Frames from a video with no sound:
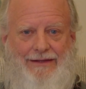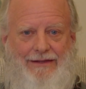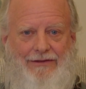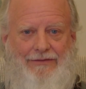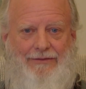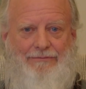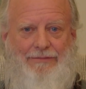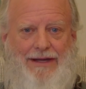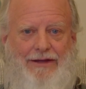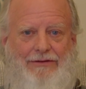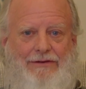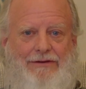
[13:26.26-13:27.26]
This
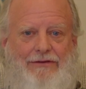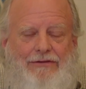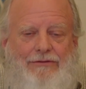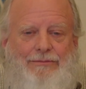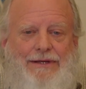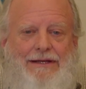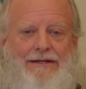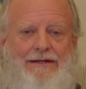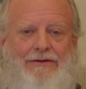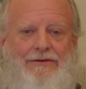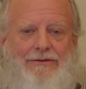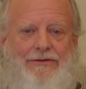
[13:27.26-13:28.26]
unboundedness is
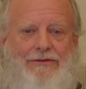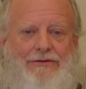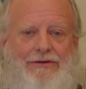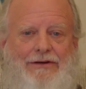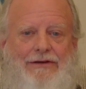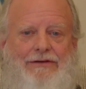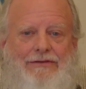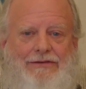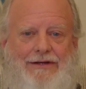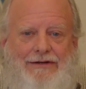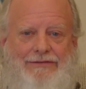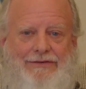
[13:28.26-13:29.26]
beginning to assert
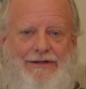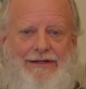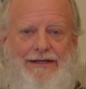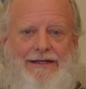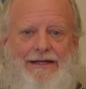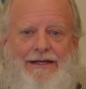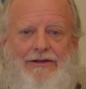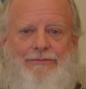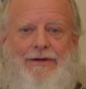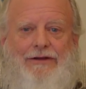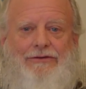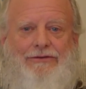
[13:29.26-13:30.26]
itself as
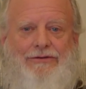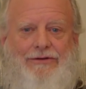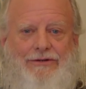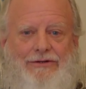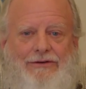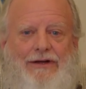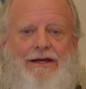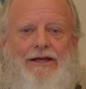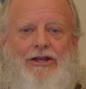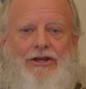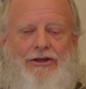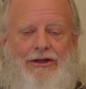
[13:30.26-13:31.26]
my true,
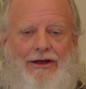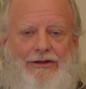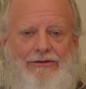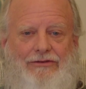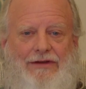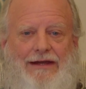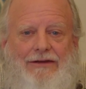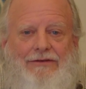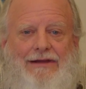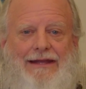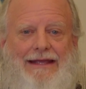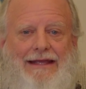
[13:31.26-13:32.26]

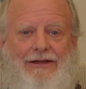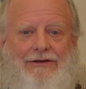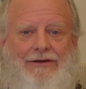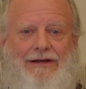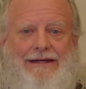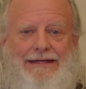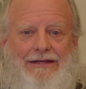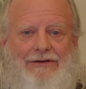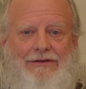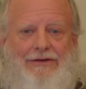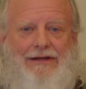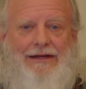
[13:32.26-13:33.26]
non-changing inner
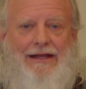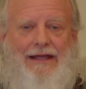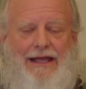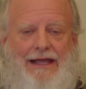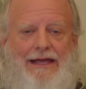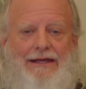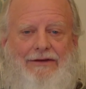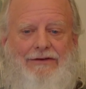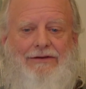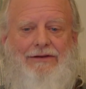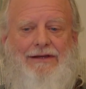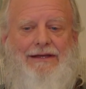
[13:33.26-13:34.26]
identity,
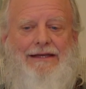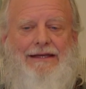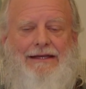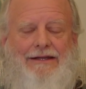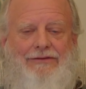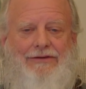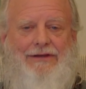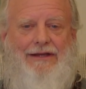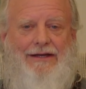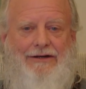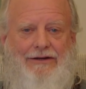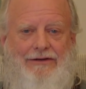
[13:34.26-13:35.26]
and its
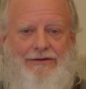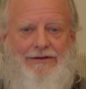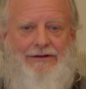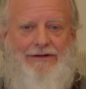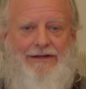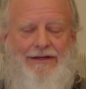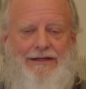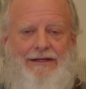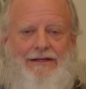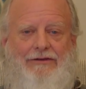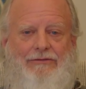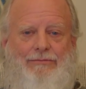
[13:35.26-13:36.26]
character
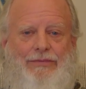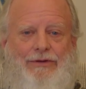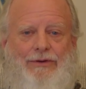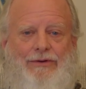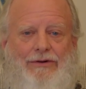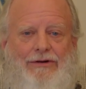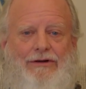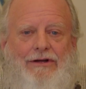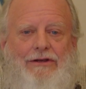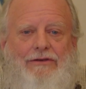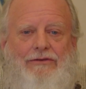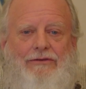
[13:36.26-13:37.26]
is pure,
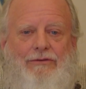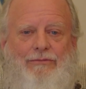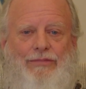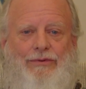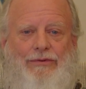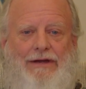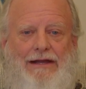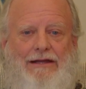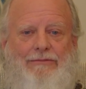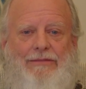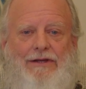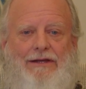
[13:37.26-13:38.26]

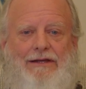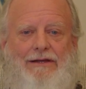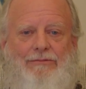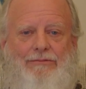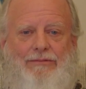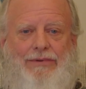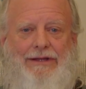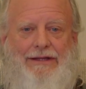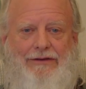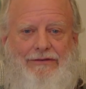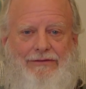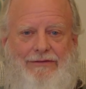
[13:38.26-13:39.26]
supreme
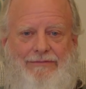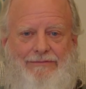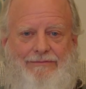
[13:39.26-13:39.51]
bliss.